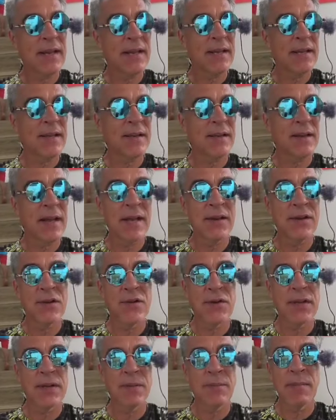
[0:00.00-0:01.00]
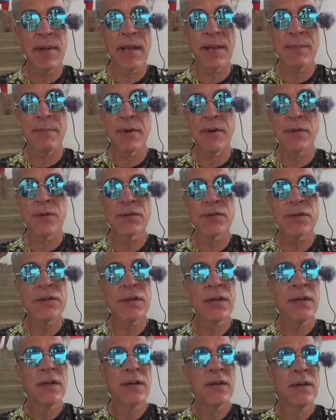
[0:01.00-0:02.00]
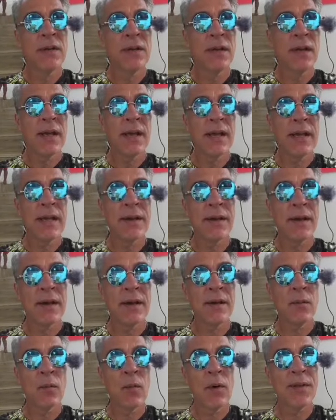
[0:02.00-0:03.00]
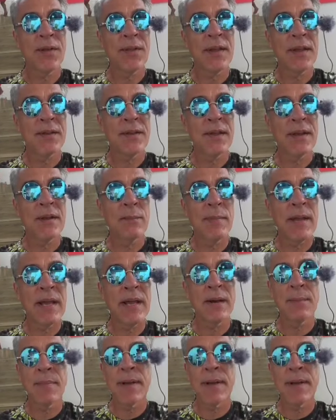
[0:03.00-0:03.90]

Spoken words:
do get in bad moods. And one thing that'll make a